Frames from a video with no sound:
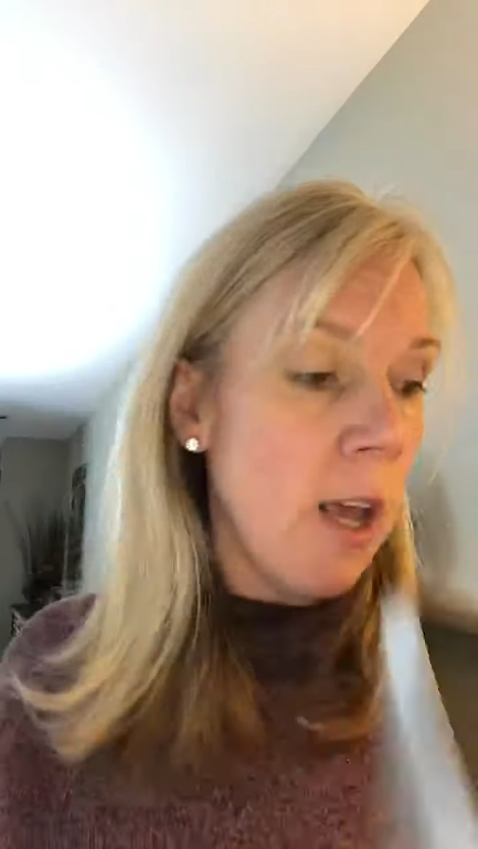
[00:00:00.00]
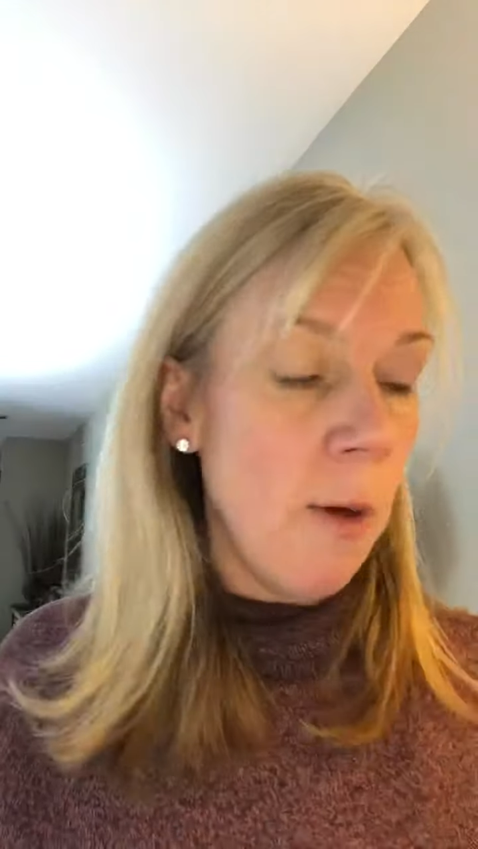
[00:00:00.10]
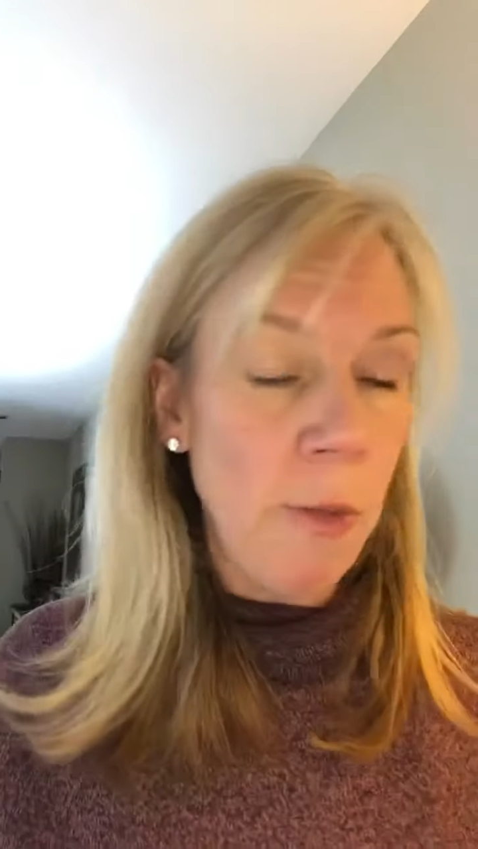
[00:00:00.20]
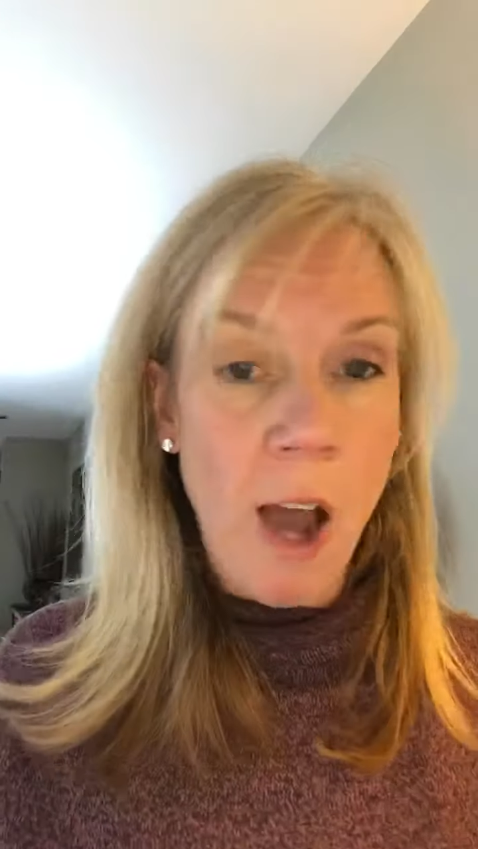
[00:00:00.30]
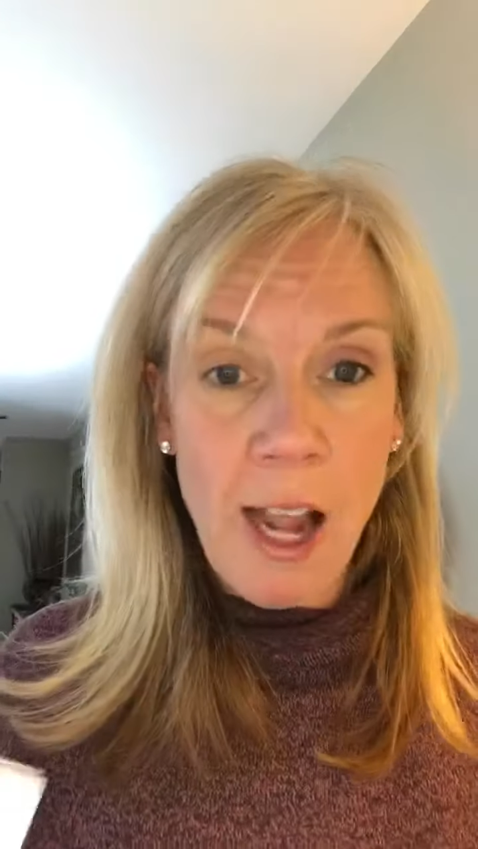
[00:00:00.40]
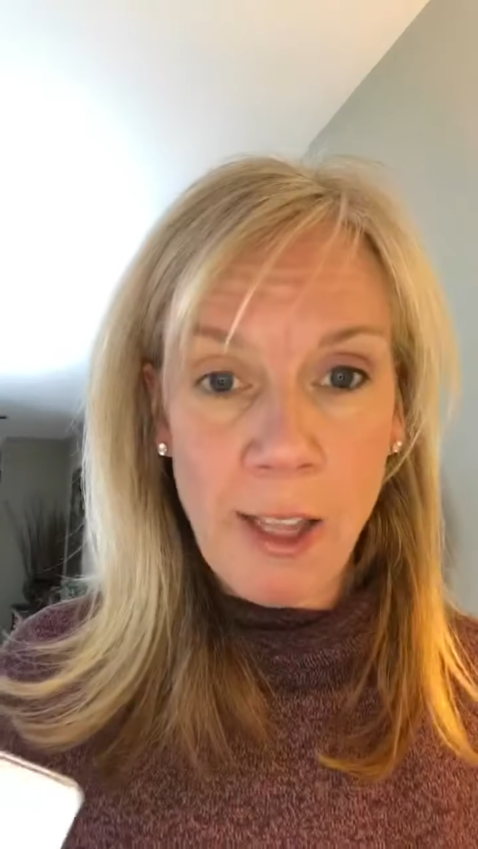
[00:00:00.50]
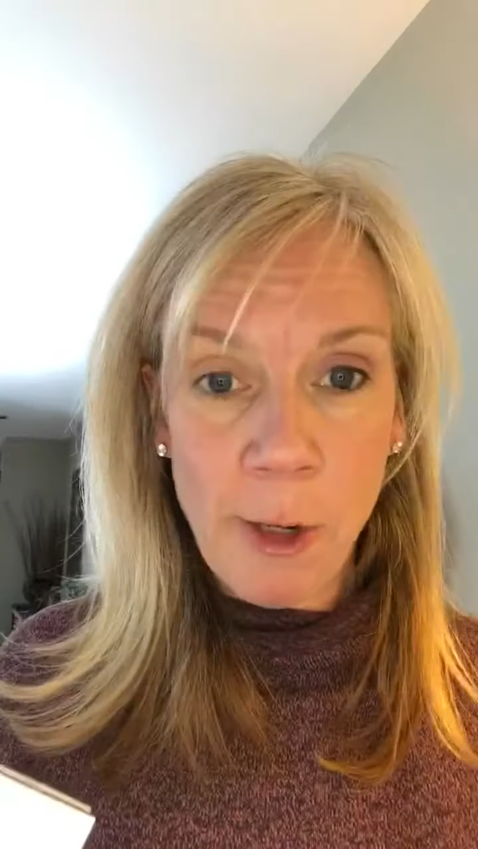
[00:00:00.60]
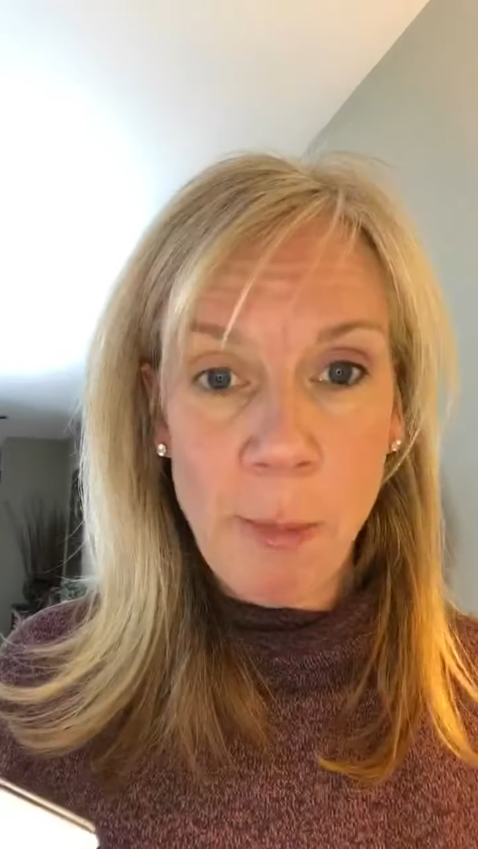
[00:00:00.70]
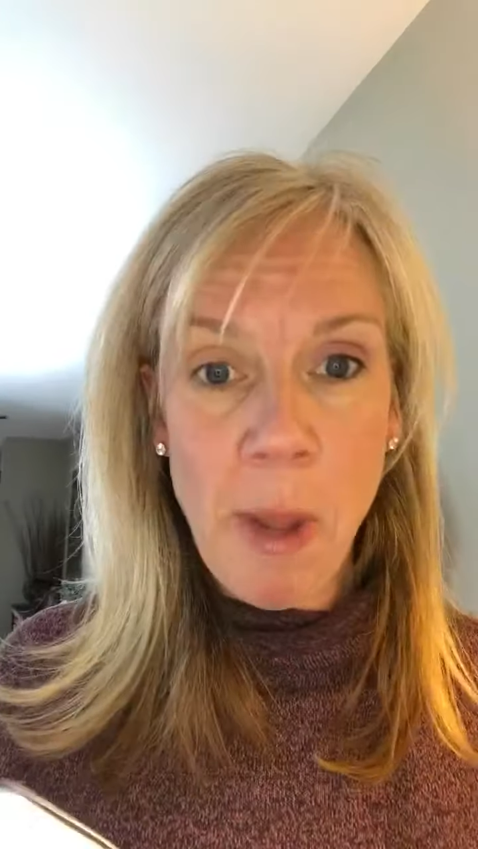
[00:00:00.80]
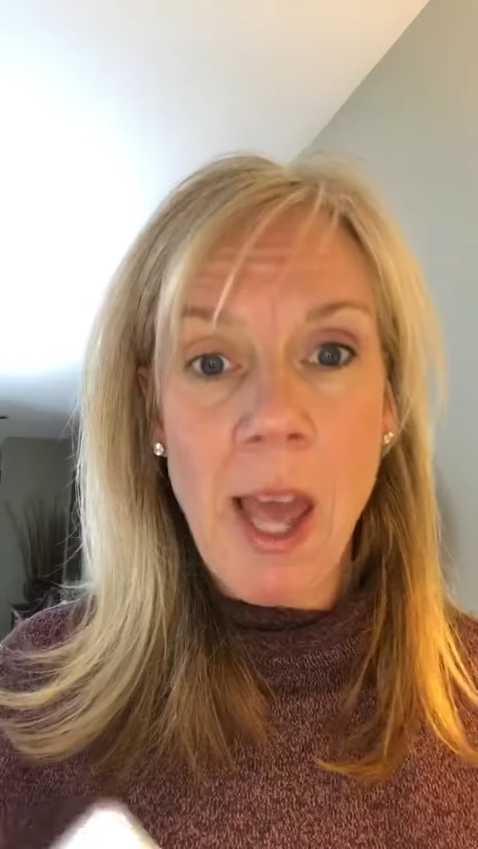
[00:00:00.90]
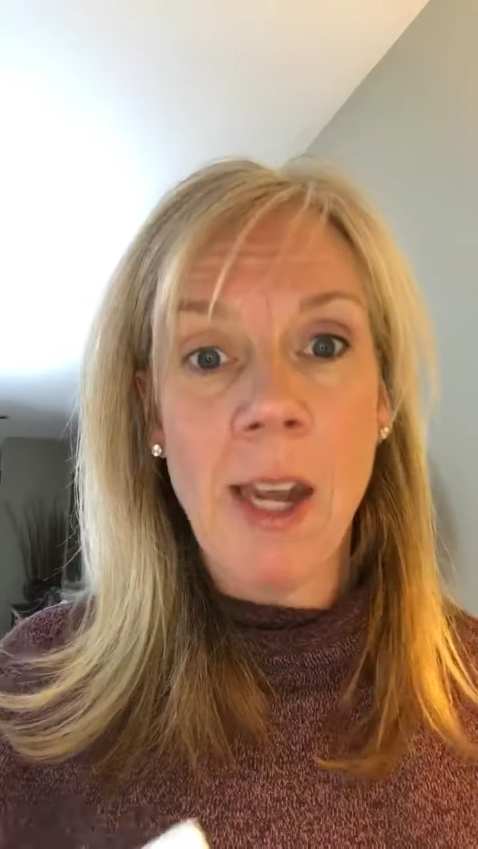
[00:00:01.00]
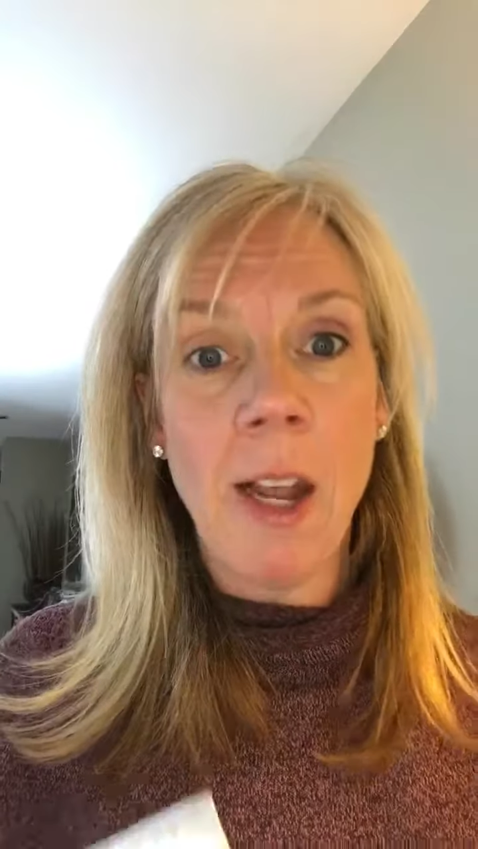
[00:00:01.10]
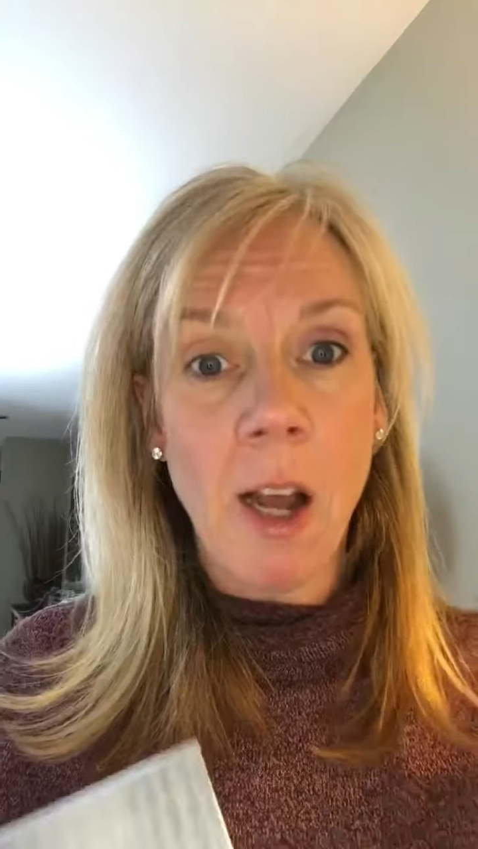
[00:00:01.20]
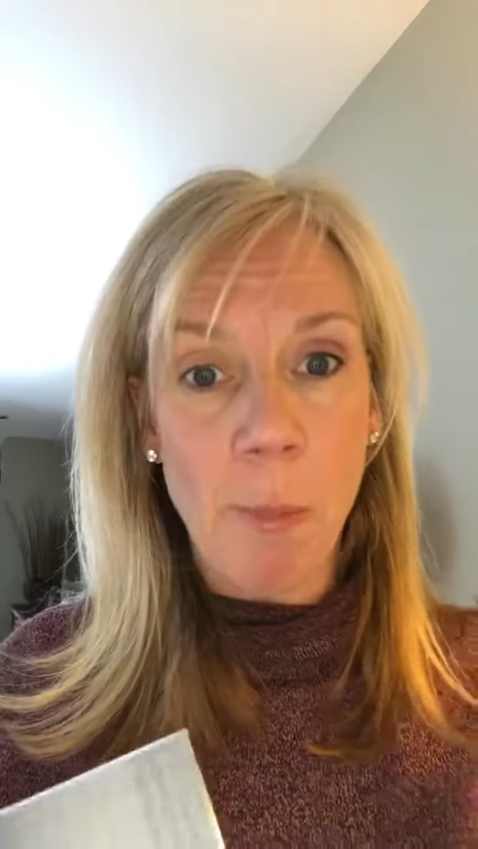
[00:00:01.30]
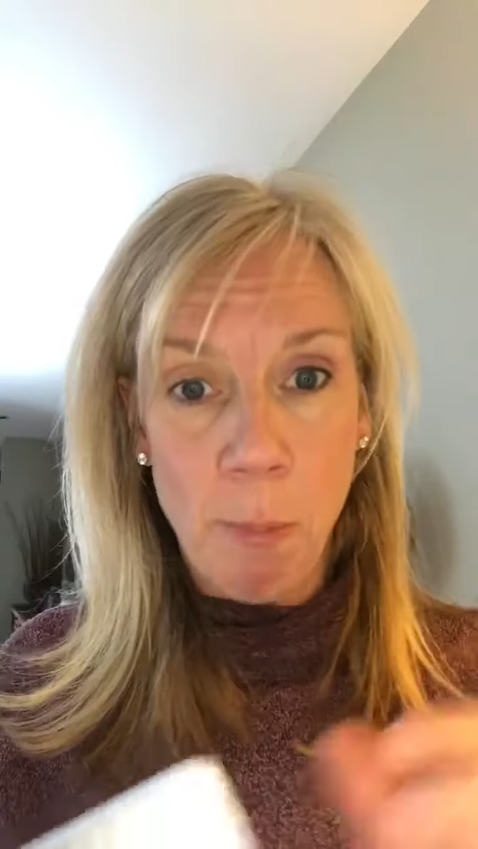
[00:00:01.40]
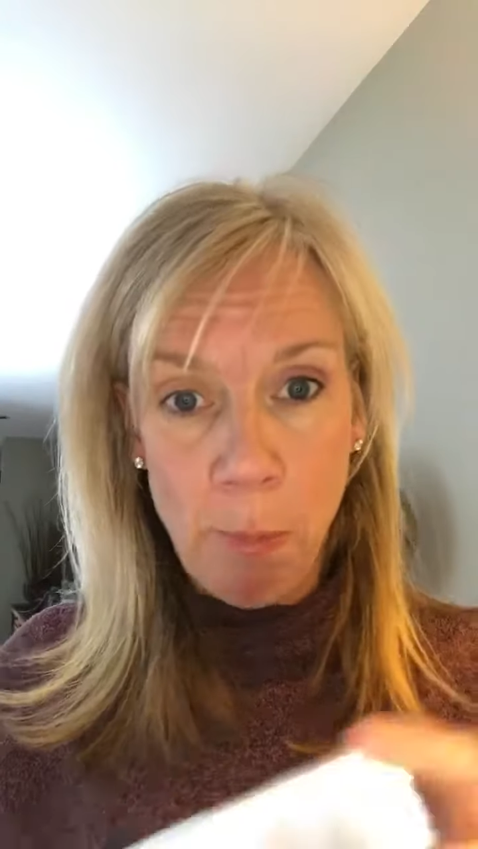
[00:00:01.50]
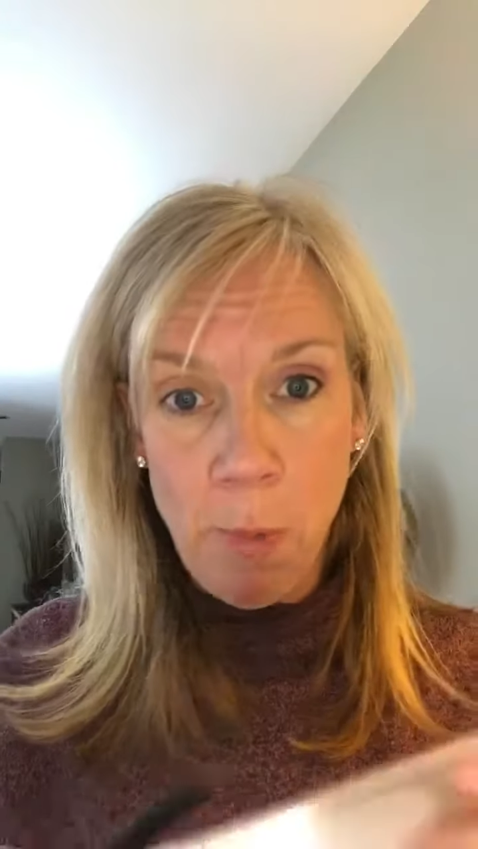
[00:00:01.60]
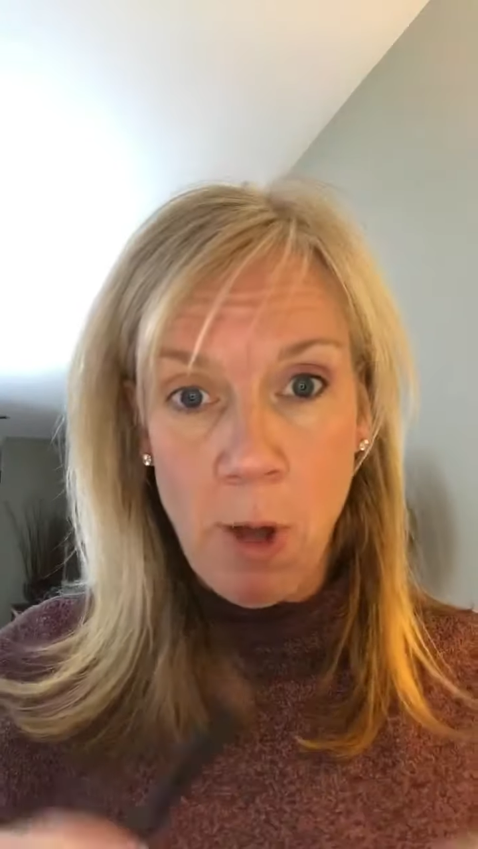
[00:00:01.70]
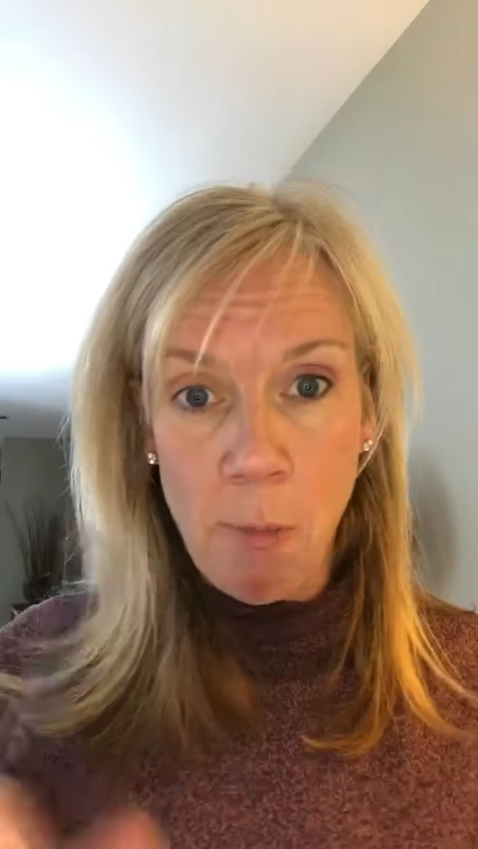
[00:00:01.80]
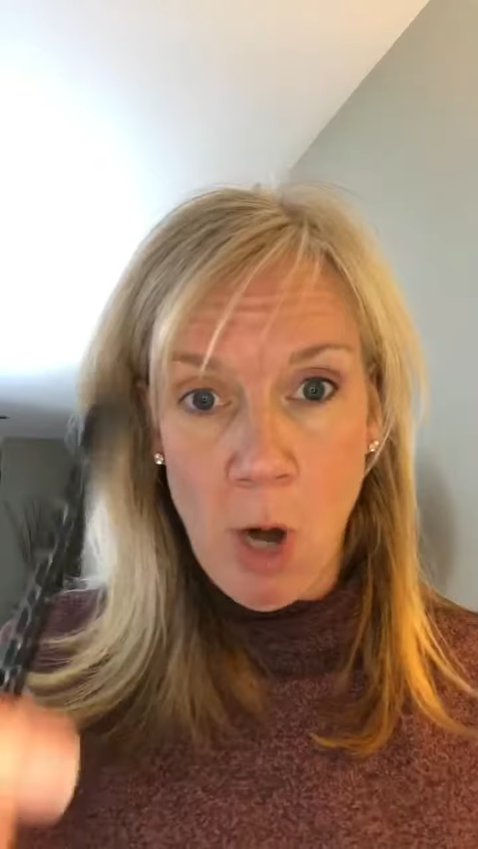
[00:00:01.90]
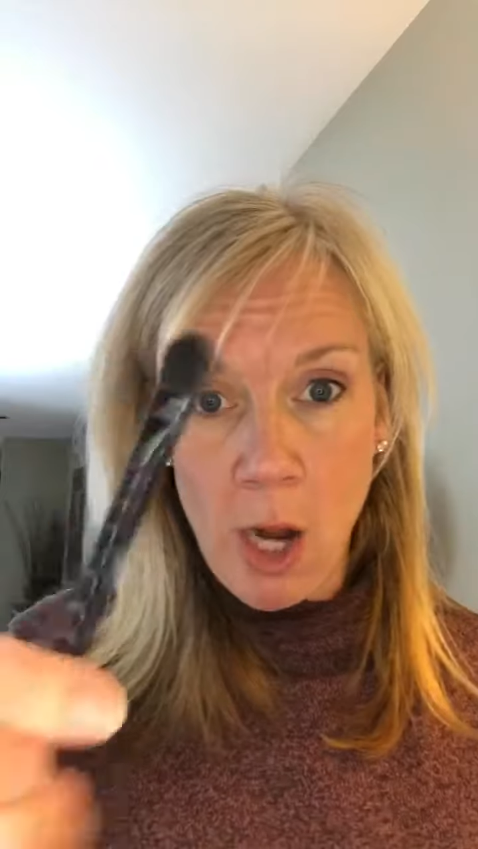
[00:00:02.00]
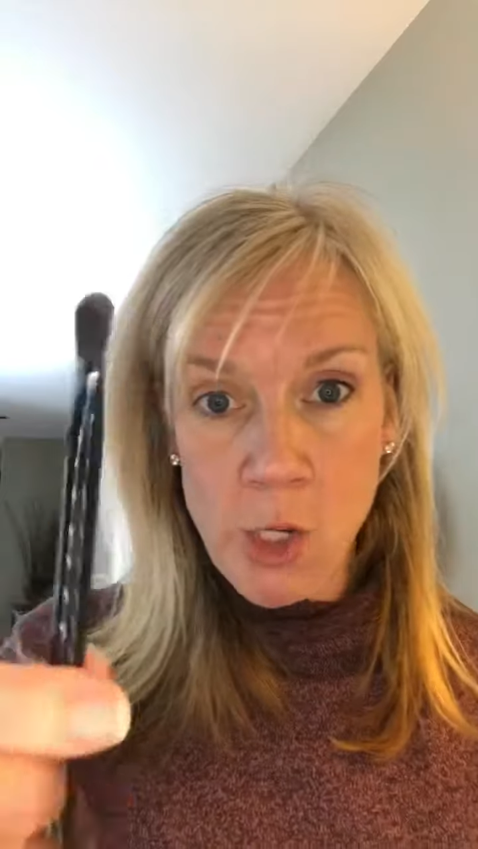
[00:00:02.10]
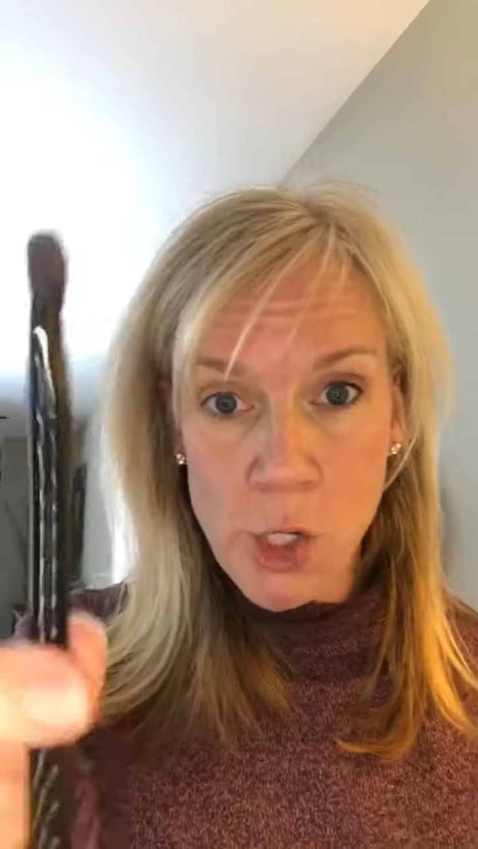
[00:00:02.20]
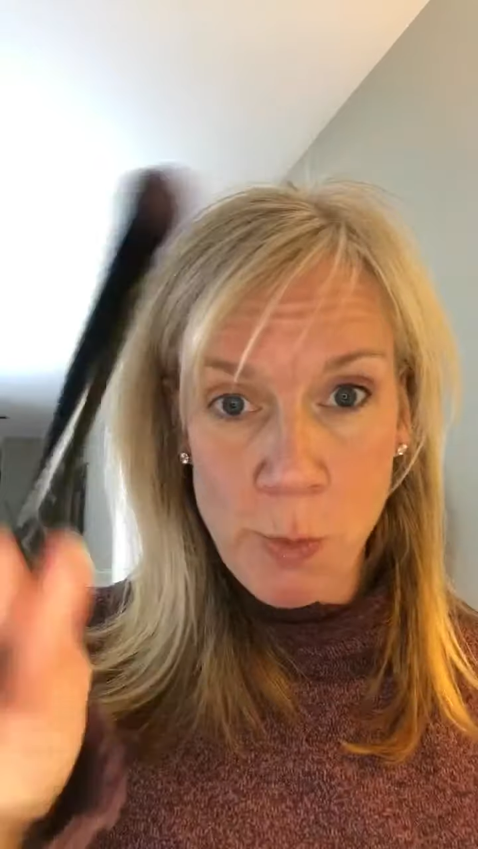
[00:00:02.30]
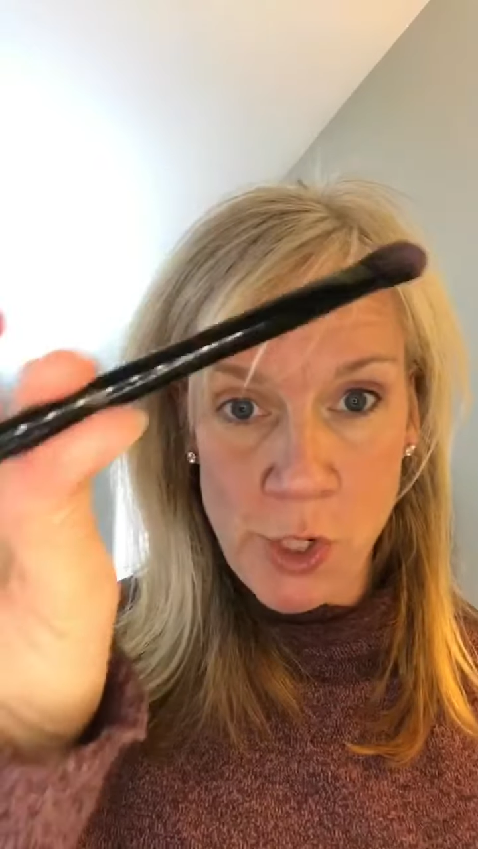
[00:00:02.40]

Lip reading: with the eyeliner pen, a brush,